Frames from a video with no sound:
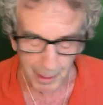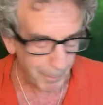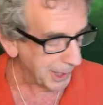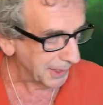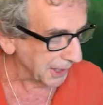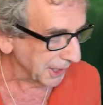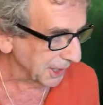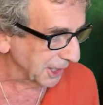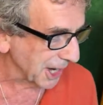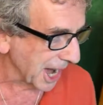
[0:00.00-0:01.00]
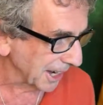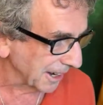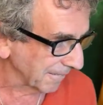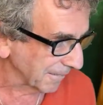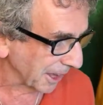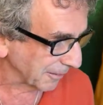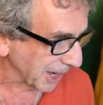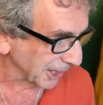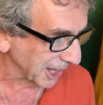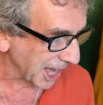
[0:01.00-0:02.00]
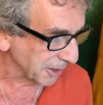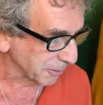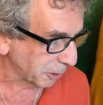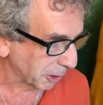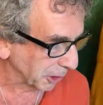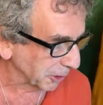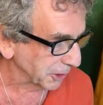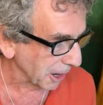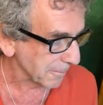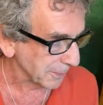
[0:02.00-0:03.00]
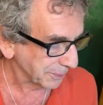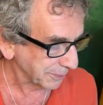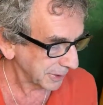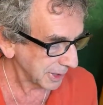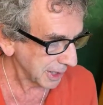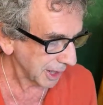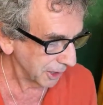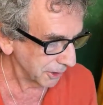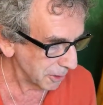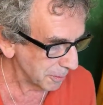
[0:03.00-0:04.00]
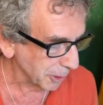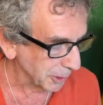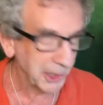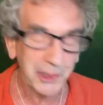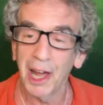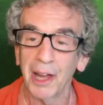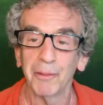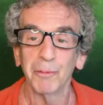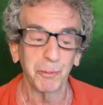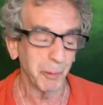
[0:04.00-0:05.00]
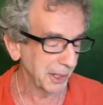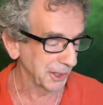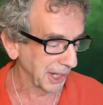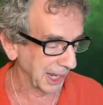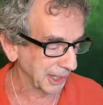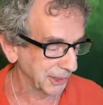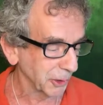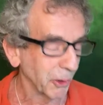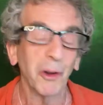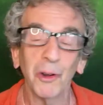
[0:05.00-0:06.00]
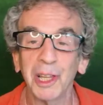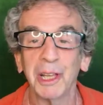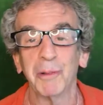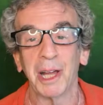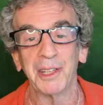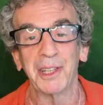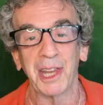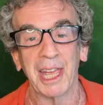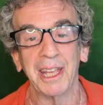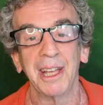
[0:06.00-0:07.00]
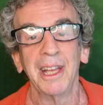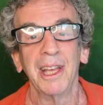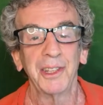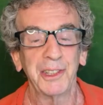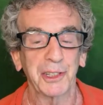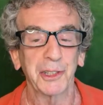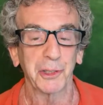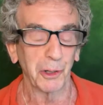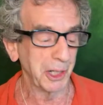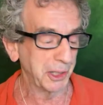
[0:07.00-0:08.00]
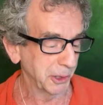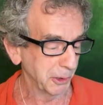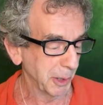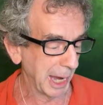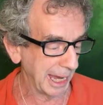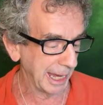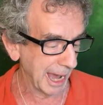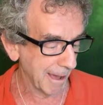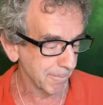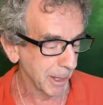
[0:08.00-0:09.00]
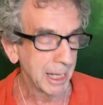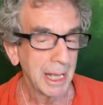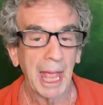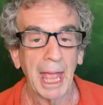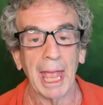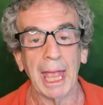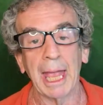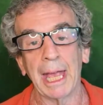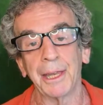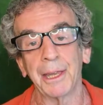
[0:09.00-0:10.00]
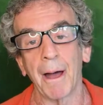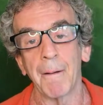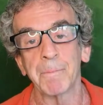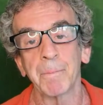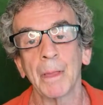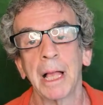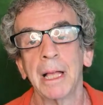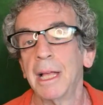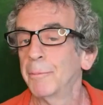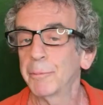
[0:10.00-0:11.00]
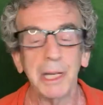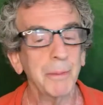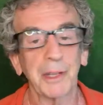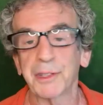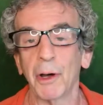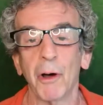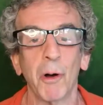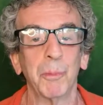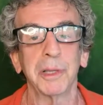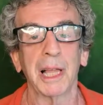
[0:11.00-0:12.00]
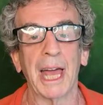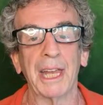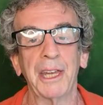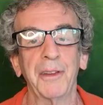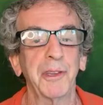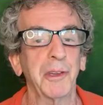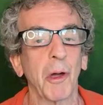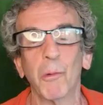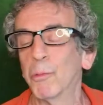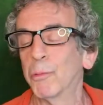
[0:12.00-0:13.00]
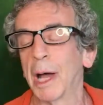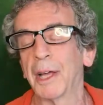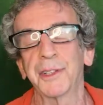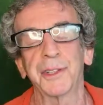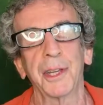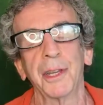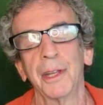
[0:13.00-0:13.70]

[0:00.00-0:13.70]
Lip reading: Being that it is hot, I've got a lot of water. So the new moon, it's on Wednesday. It's early Wednesday, 6:32 a.m. And pretty much the whole planet, if you go west